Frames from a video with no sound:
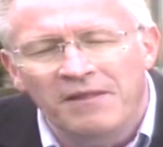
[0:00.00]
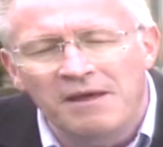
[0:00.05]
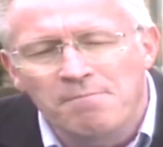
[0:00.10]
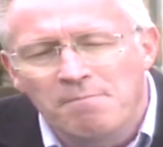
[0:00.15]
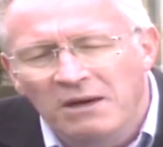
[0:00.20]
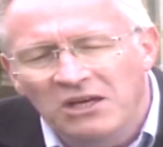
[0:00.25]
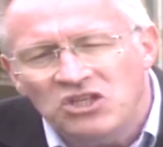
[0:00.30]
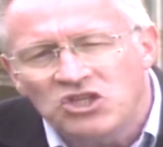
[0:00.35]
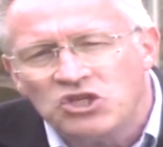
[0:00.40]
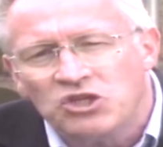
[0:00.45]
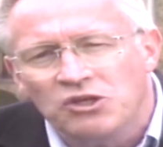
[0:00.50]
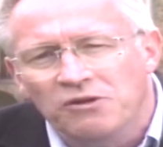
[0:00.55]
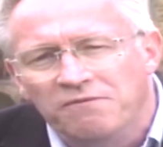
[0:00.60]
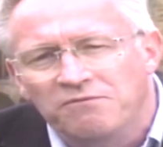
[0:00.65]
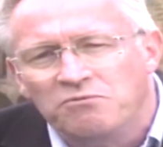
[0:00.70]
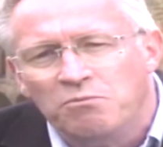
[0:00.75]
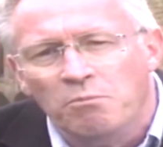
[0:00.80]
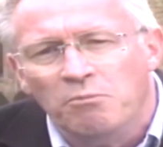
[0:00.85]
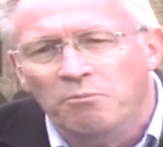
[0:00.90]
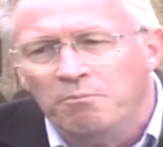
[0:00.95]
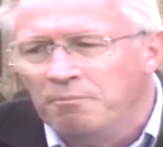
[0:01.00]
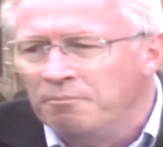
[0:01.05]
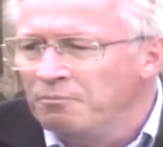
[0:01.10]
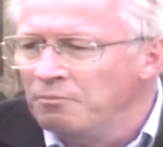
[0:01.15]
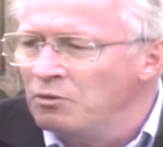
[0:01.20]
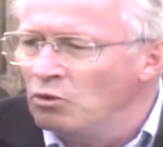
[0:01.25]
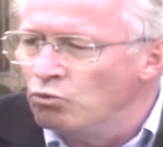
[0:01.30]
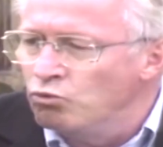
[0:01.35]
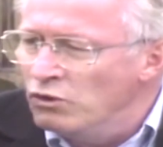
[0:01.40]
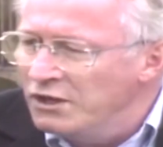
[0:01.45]
They must have
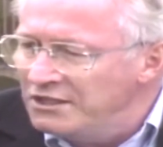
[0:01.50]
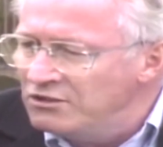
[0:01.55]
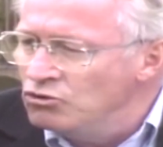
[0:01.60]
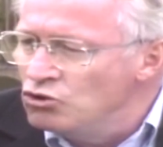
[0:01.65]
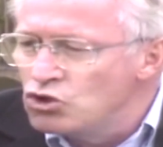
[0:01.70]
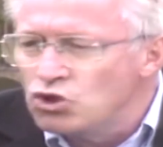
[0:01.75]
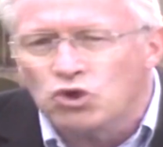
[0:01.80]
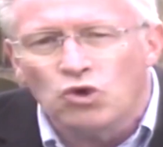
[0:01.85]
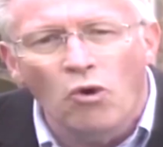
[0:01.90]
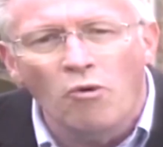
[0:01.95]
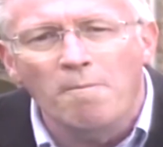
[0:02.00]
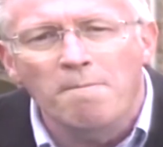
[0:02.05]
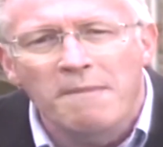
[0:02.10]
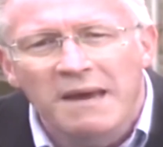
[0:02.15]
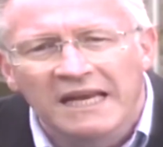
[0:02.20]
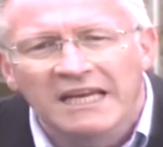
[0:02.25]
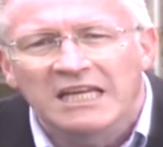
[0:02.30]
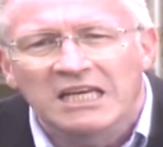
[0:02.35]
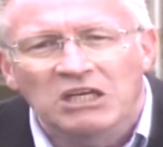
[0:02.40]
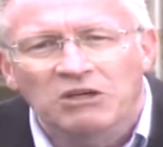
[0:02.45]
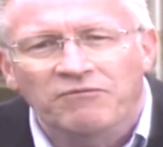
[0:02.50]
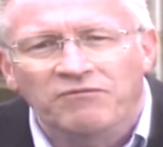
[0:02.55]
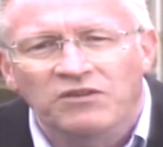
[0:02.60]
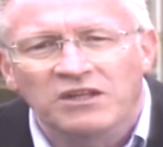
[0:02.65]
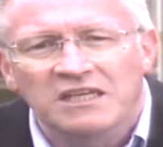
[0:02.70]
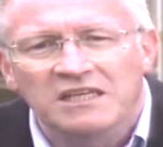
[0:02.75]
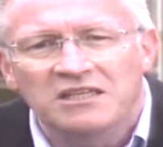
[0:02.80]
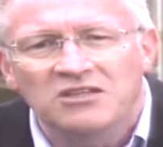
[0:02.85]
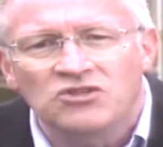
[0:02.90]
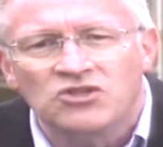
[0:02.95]
written so many
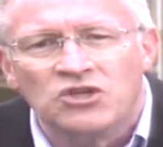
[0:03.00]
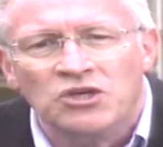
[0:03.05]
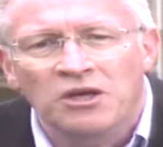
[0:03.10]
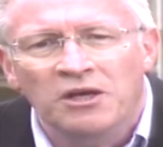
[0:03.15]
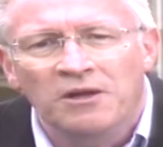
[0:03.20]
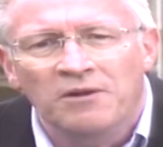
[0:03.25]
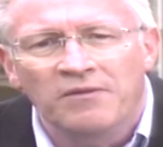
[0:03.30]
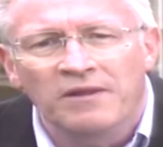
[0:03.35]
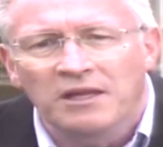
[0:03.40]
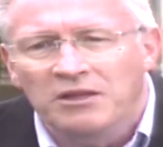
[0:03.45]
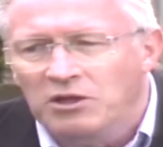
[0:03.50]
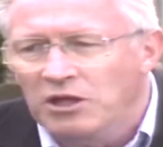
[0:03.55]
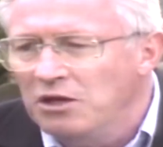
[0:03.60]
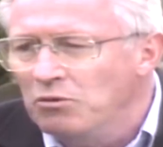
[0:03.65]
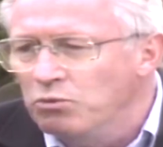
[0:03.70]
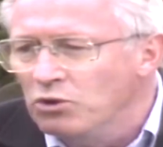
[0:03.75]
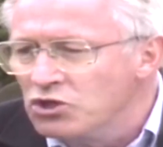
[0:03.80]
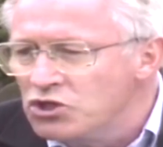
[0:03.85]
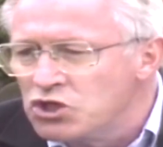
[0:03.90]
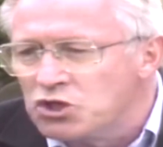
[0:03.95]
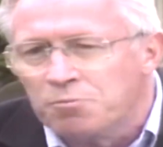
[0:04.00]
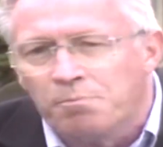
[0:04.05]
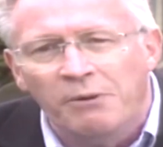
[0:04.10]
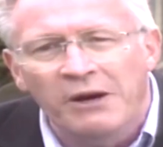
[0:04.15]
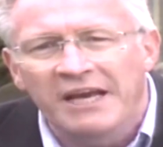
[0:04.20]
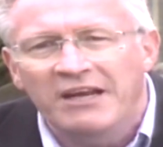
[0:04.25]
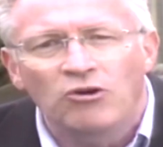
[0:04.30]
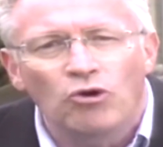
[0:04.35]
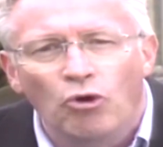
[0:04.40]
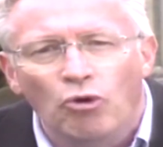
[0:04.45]
of these that they were
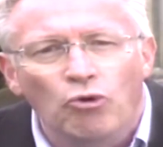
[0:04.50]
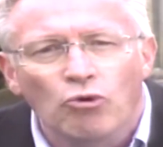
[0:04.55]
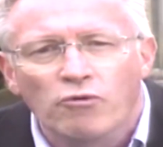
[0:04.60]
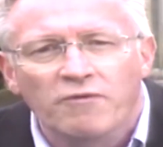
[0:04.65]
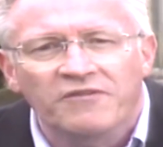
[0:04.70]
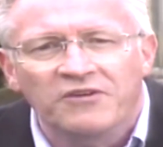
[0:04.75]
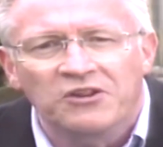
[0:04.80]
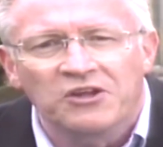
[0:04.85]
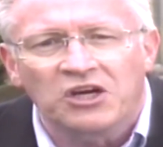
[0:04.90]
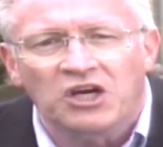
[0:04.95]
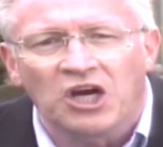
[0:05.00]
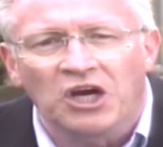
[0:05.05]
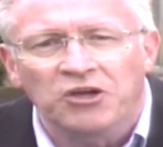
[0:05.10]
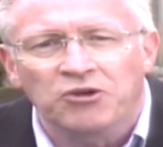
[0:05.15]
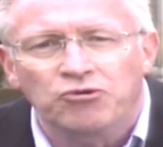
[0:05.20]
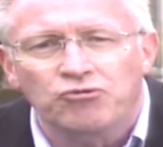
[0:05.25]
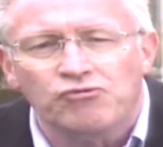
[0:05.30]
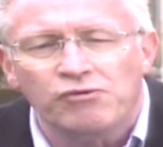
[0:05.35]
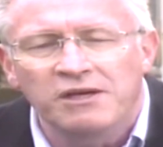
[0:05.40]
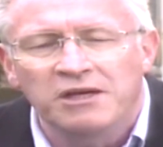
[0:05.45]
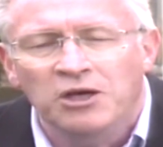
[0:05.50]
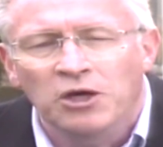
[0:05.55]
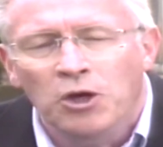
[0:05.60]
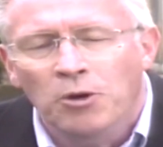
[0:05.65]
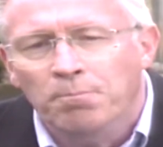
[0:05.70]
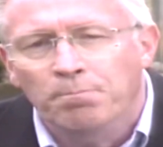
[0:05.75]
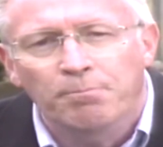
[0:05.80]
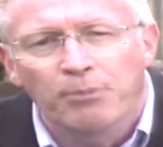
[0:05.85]
spread all over the country,